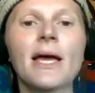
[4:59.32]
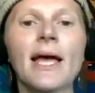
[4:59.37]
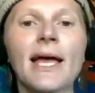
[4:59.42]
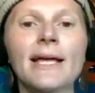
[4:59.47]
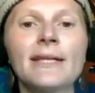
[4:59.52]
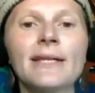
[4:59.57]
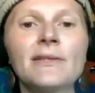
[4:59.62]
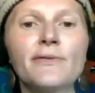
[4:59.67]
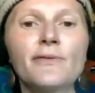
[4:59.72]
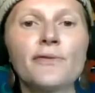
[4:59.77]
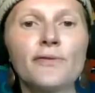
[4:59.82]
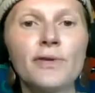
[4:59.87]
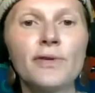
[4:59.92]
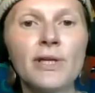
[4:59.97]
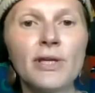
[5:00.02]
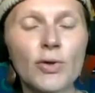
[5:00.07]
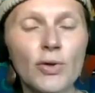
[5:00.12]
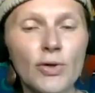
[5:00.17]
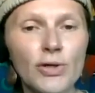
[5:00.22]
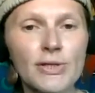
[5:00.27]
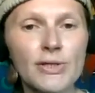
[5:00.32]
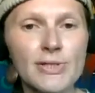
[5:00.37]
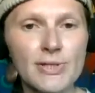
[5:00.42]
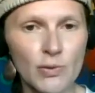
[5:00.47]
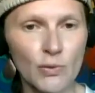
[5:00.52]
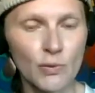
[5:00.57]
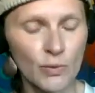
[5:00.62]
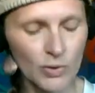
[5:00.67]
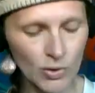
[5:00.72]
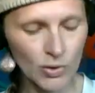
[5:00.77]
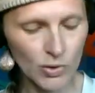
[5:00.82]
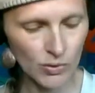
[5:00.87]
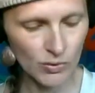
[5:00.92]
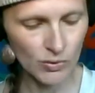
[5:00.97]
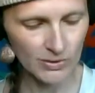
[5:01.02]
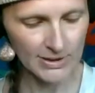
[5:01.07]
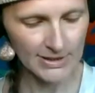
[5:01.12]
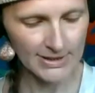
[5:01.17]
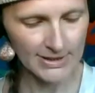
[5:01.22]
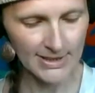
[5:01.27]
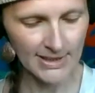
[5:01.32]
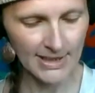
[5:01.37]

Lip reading: And the three girls, who were called